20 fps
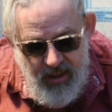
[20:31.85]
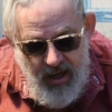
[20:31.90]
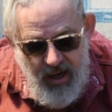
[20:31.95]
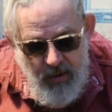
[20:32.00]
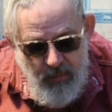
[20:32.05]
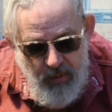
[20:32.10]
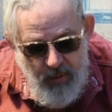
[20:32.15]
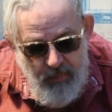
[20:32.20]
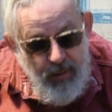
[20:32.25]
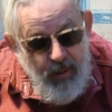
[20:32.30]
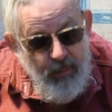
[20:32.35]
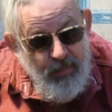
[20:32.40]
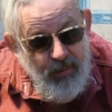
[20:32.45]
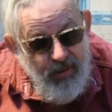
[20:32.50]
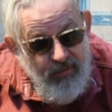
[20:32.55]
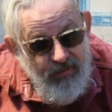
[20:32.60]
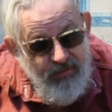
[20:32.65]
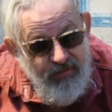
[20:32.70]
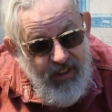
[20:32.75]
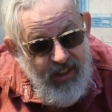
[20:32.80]
I want
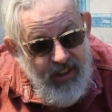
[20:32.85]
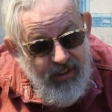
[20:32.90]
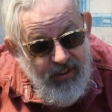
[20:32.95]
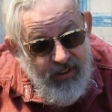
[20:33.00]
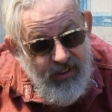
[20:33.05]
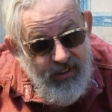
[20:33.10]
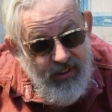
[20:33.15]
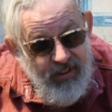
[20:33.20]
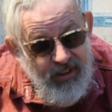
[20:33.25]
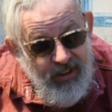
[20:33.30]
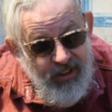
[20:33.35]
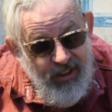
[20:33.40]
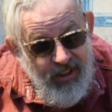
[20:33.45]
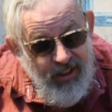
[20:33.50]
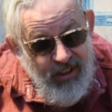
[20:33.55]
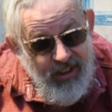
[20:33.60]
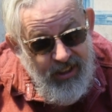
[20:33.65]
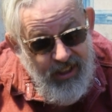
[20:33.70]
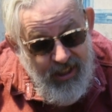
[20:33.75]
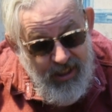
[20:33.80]
people to feel
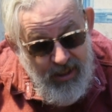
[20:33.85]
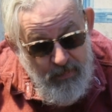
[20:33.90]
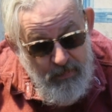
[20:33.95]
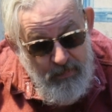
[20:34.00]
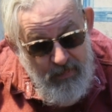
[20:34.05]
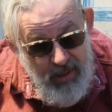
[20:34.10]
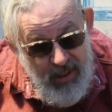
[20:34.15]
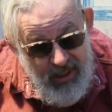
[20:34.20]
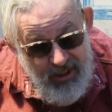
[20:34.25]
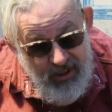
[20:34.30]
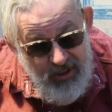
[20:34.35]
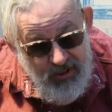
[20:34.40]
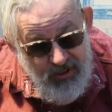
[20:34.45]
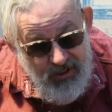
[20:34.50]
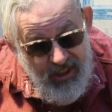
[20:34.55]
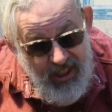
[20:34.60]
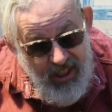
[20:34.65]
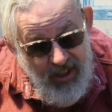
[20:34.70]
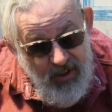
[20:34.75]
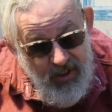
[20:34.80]
like a
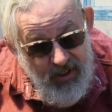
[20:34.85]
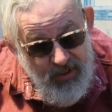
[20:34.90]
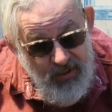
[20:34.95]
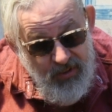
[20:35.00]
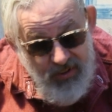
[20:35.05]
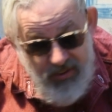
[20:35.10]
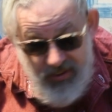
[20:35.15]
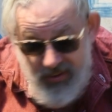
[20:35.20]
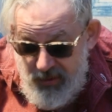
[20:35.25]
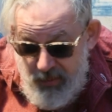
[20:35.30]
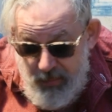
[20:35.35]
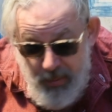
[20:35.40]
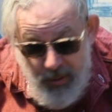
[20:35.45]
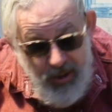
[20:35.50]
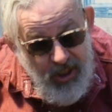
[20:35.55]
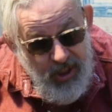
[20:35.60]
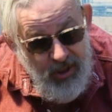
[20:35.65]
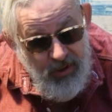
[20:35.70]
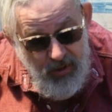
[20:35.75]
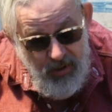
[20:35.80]
mythical character, a
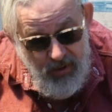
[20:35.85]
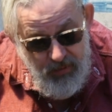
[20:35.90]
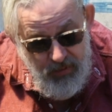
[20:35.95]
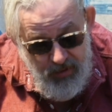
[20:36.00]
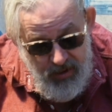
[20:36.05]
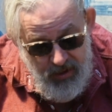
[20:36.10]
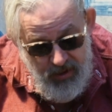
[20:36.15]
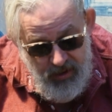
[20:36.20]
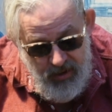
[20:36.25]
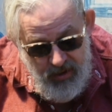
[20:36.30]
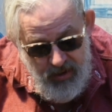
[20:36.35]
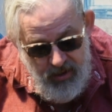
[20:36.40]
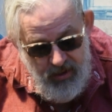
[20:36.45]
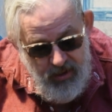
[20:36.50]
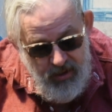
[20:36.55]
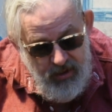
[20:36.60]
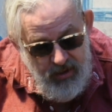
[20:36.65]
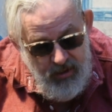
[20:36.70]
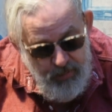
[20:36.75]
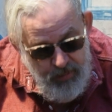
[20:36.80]
superhero.
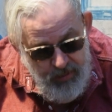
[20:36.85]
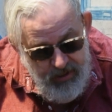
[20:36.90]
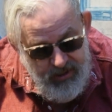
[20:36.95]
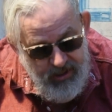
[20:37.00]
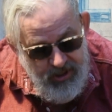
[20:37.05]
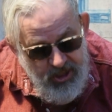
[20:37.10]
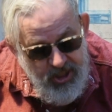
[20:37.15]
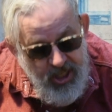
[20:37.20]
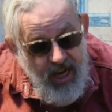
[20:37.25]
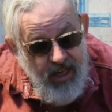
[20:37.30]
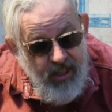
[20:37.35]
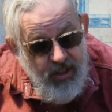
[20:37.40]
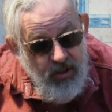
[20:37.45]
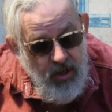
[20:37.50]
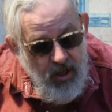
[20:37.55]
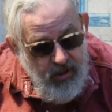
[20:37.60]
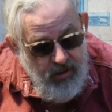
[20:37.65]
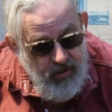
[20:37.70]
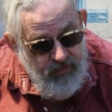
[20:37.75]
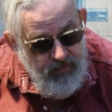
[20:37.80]
You put this jacket
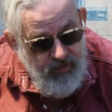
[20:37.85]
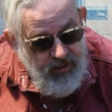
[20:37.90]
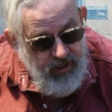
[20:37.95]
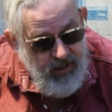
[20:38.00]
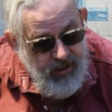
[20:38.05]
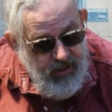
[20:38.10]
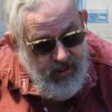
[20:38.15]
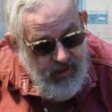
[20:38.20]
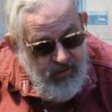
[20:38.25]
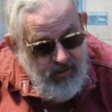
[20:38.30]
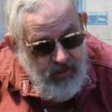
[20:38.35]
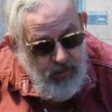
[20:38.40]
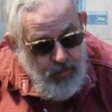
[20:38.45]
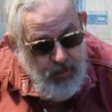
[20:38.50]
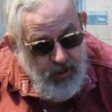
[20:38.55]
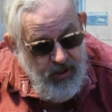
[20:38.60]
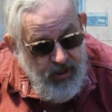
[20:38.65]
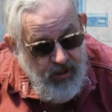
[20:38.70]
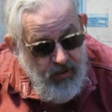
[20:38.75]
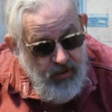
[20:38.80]
on, you feel like a
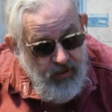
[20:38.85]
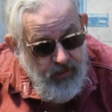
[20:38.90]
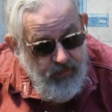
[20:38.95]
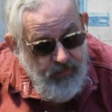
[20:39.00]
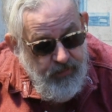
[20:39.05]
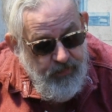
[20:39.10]
superhero.